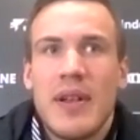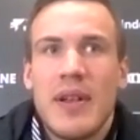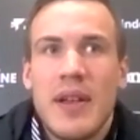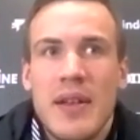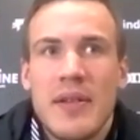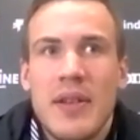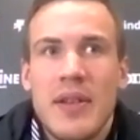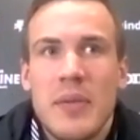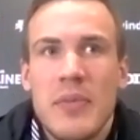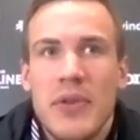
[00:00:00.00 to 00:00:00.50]

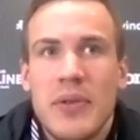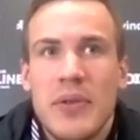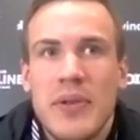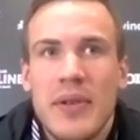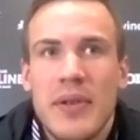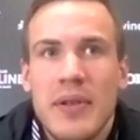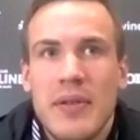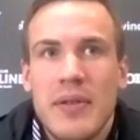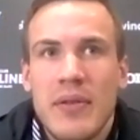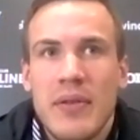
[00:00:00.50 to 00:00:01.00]
I debuted
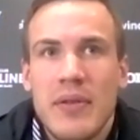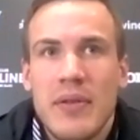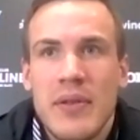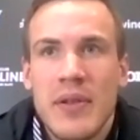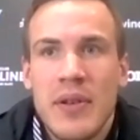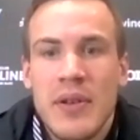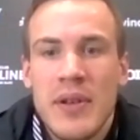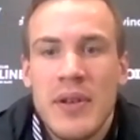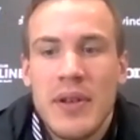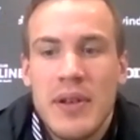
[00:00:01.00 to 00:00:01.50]

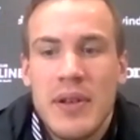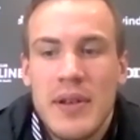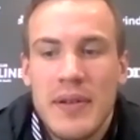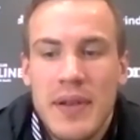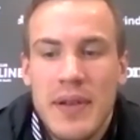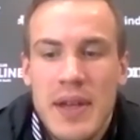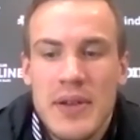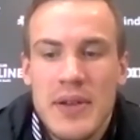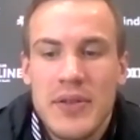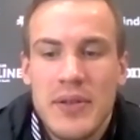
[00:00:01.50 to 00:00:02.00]
the
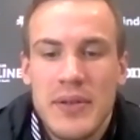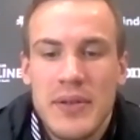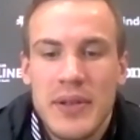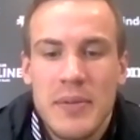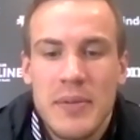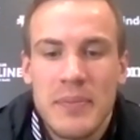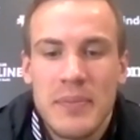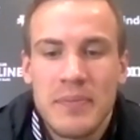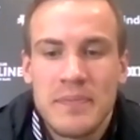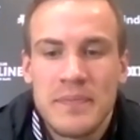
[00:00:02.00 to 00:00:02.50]
national
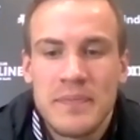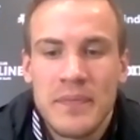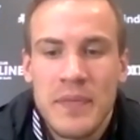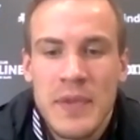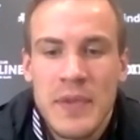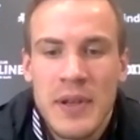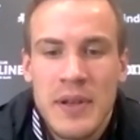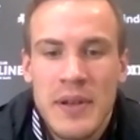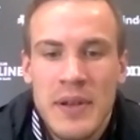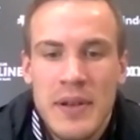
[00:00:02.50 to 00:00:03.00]
team,
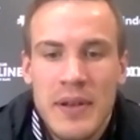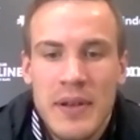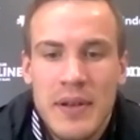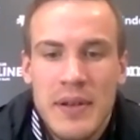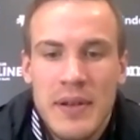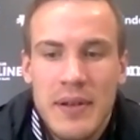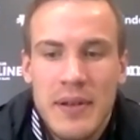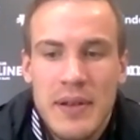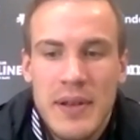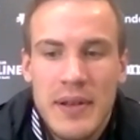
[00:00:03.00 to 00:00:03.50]

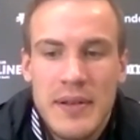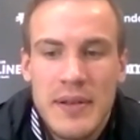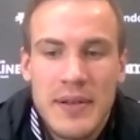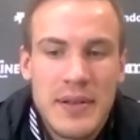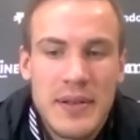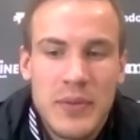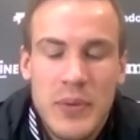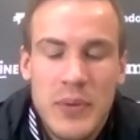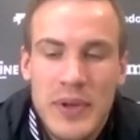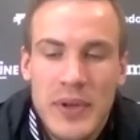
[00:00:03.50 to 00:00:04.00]
and
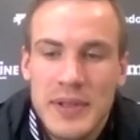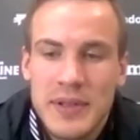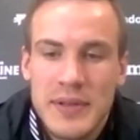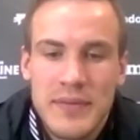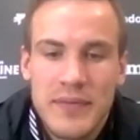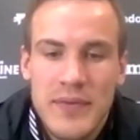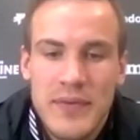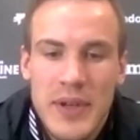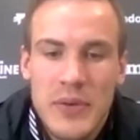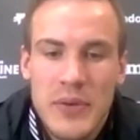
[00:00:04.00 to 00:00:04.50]
it was
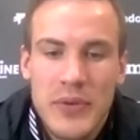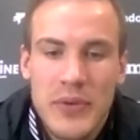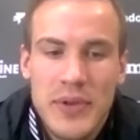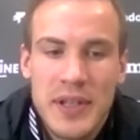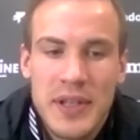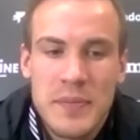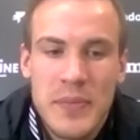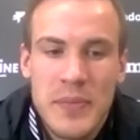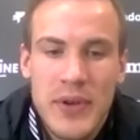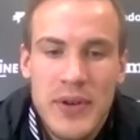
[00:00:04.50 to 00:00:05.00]
very
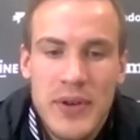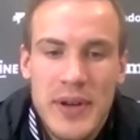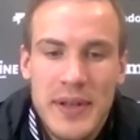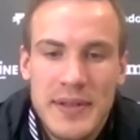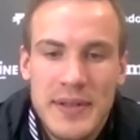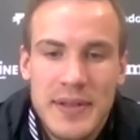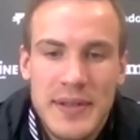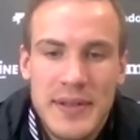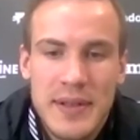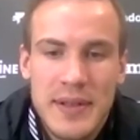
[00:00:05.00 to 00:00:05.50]
good
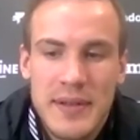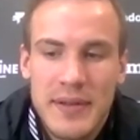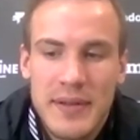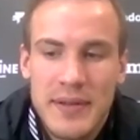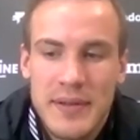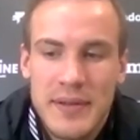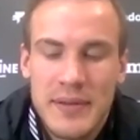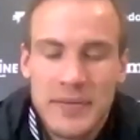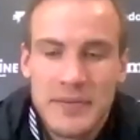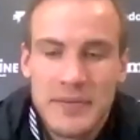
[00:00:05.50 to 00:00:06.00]
experience,
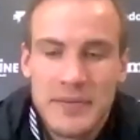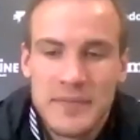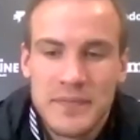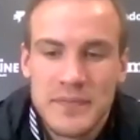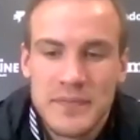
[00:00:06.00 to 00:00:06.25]
and